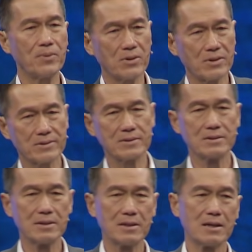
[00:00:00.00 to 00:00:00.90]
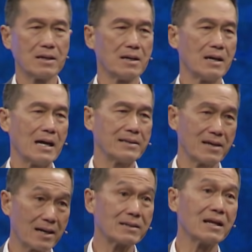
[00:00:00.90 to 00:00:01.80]
Paul had a
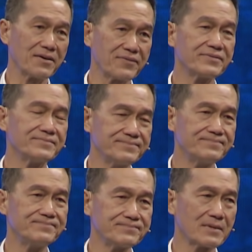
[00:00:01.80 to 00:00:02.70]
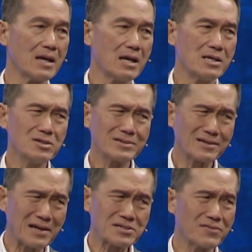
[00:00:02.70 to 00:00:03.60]
hard life. You know, the
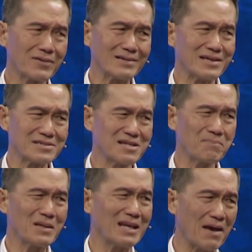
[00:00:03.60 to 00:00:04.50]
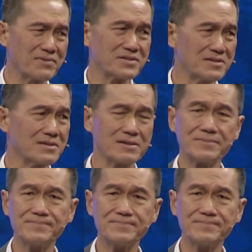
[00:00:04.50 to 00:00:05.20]
grace of God does not mean life is easy.